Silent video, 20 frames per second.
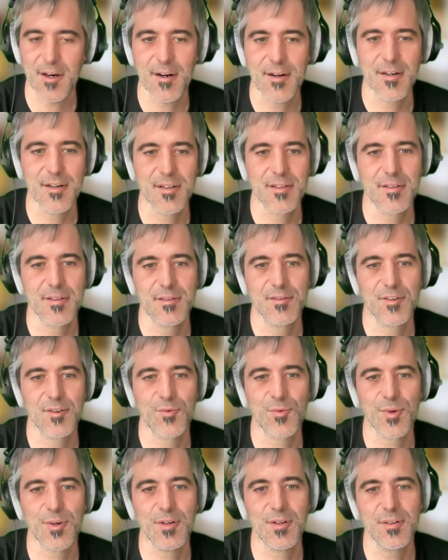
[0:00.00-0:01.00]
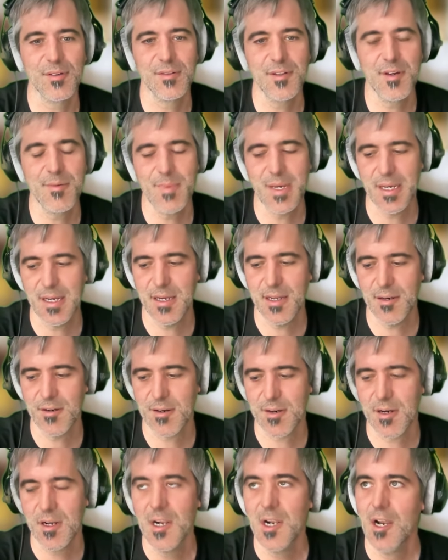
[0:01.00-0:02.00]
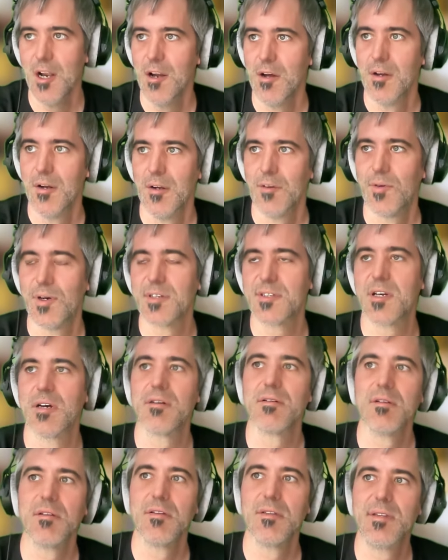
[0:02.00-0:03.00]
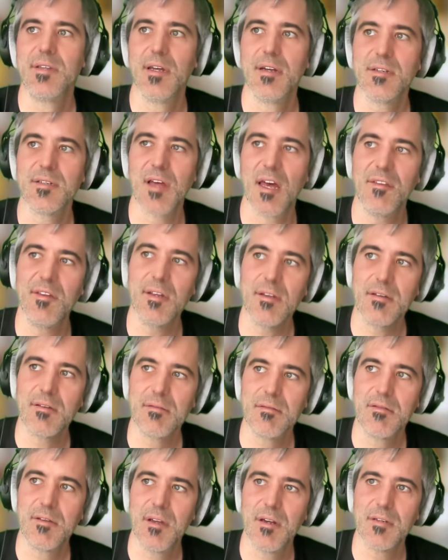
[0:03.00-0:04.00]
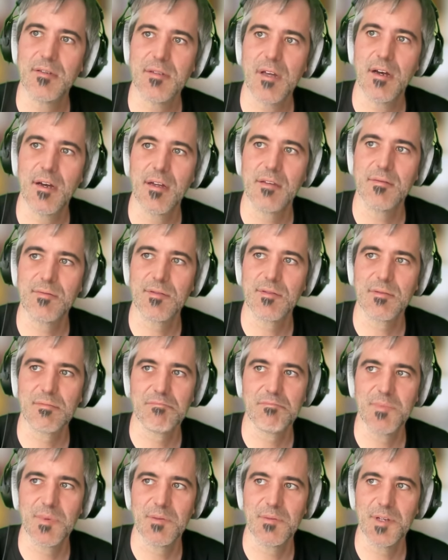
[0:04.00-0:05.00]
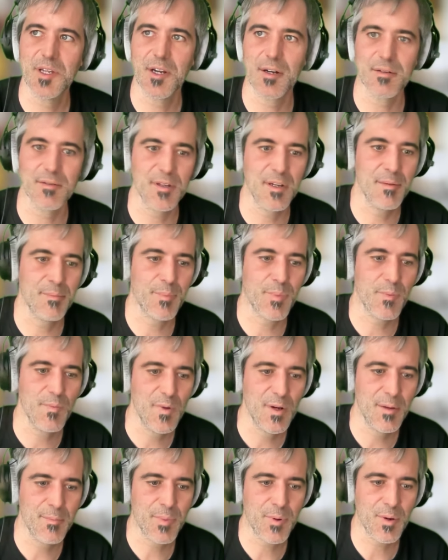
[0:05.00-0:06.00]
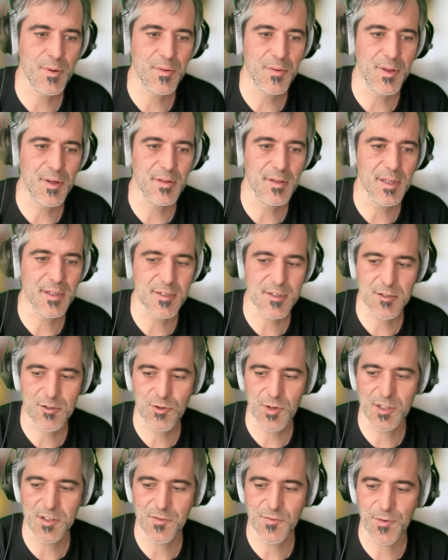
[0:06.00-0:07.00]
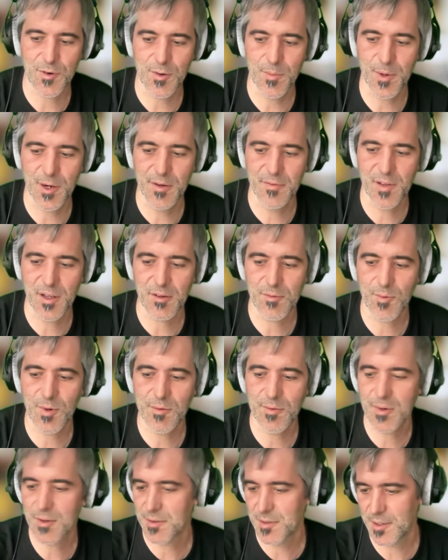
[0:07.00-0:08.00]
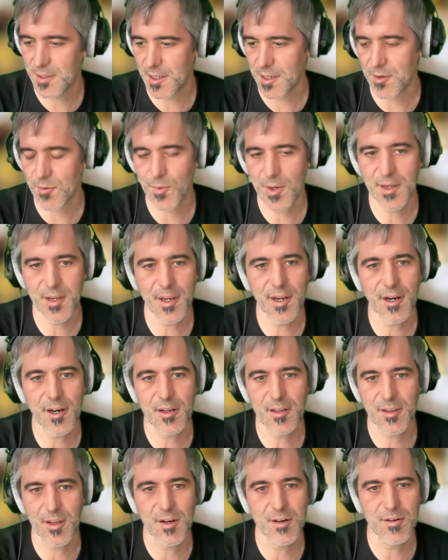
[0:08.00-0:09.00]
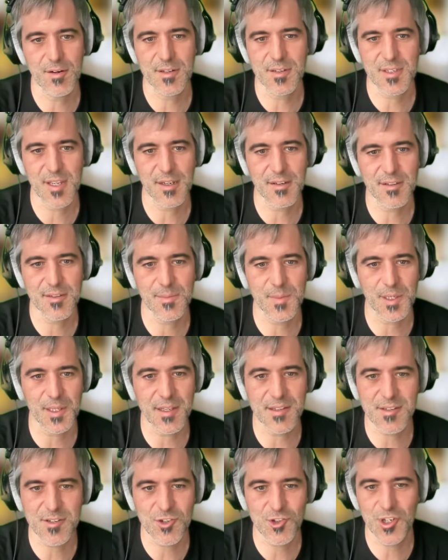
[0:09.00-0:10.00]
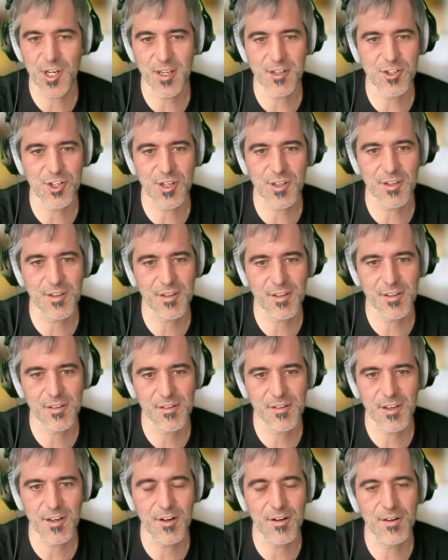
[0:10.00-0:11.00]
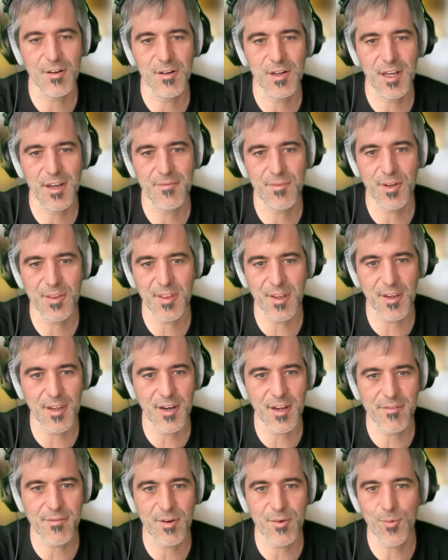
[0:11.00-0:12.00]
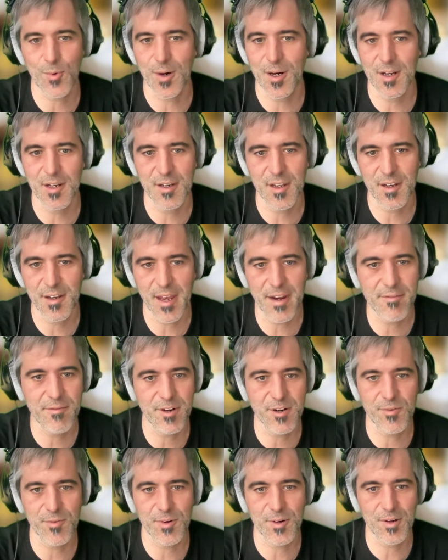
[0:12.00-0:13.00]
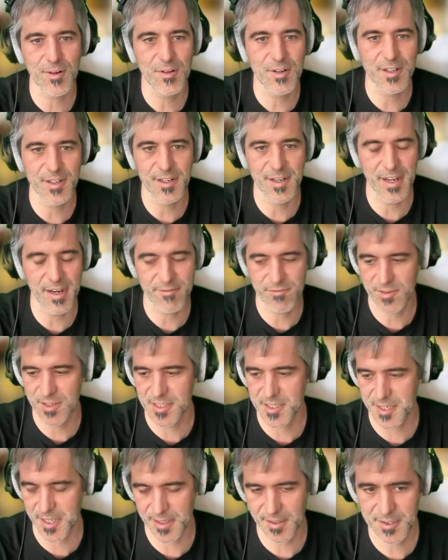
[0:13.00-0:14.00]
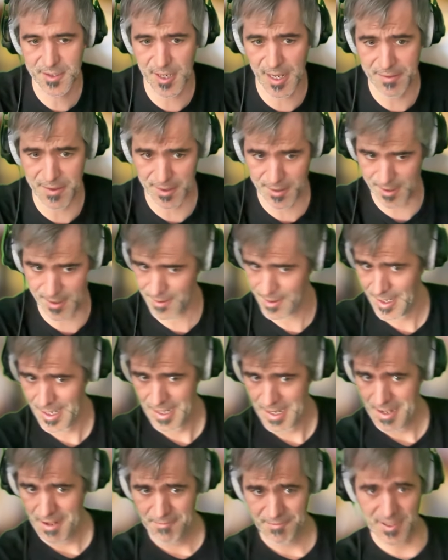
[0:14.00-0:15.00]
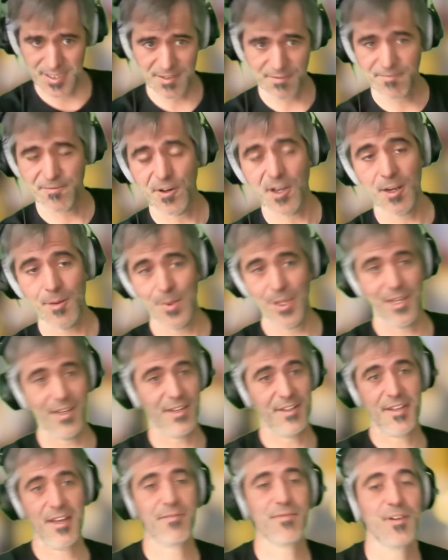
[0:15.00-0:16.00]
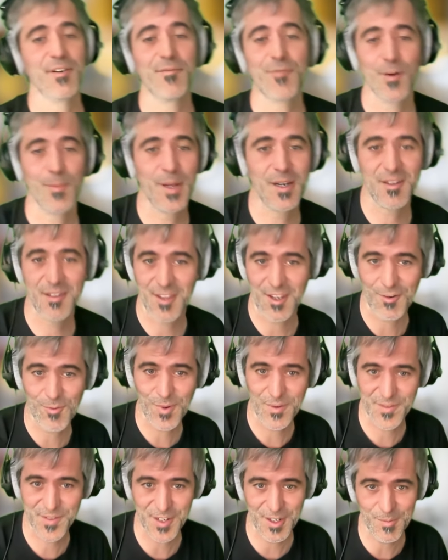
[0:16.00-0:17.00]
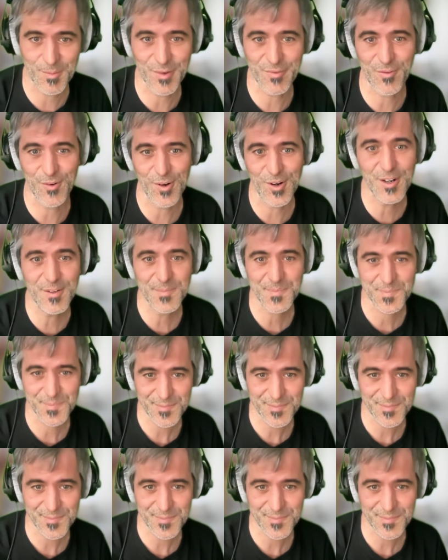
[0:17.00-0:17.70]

on the role you mean or well, so data, I think data science was, you know, an, imp, an, important thing that's transformative. Like what we're dealing with here, though, is like something that's changing, you know, everything and everyone and every role and every skill. So I think like, this is fundamentally different from anything we've seen before.